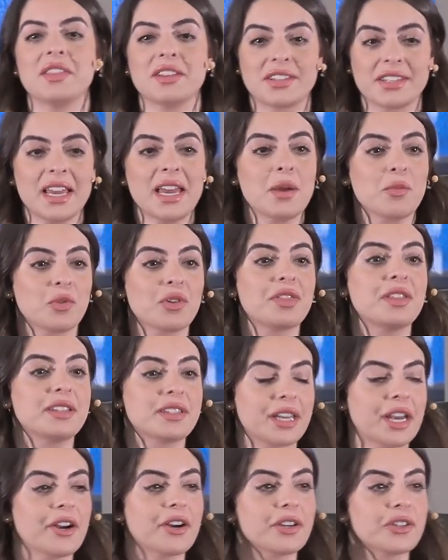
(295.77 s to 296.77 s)
the same with these
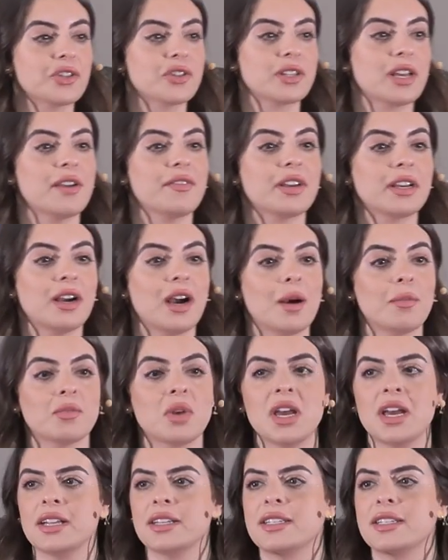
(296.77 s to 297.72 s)
characters having come,